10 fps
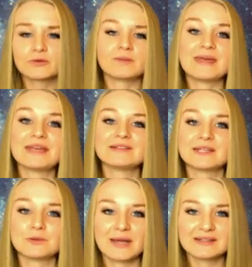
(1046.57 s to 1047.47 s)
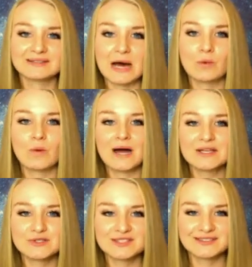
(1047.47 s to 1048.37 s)
amazing ways that what
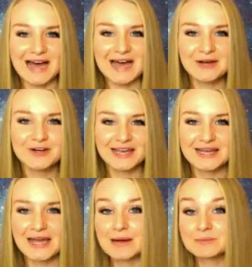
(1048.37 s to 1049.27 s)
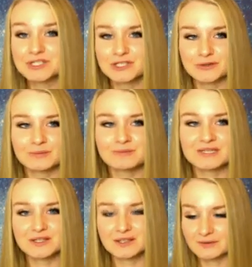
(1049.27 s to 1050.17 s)
you desire can come to you and be
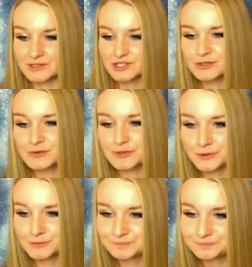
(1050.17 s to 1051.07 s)
delivered to you.